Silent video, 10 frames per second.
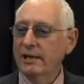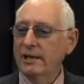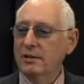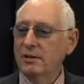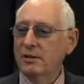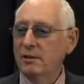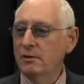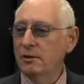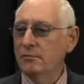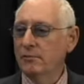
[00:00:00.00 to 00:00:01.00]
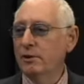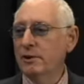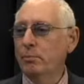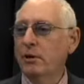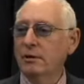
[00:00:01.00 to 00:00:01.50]
is you
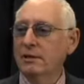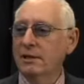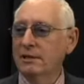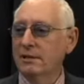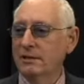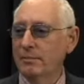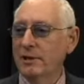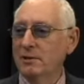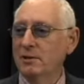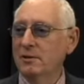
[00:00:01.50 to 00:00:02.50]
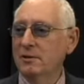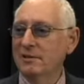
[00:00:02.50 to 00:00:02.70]
avoided politics as best you could?